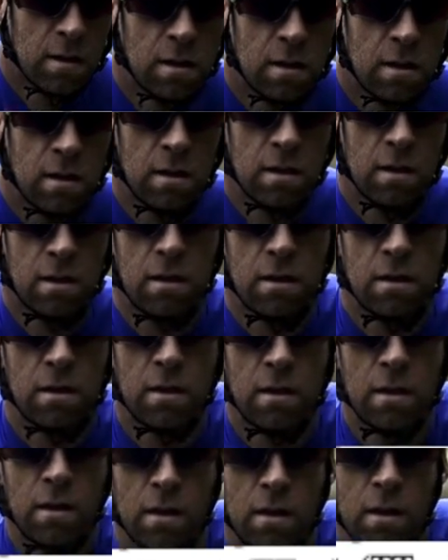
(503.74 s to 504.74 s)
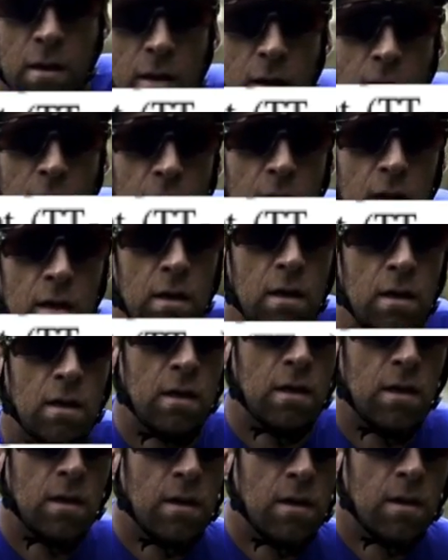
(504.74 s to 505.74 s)
60 RPM or
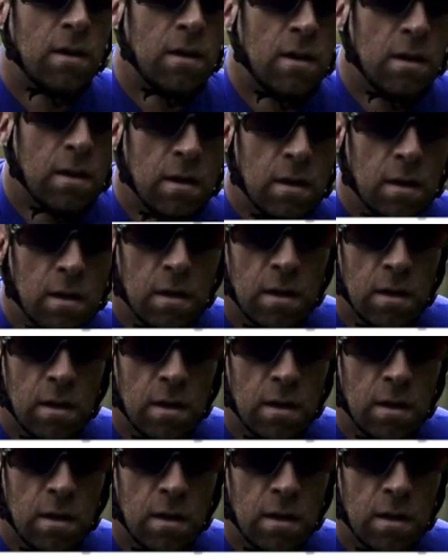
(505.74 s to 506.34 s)
100 RPM.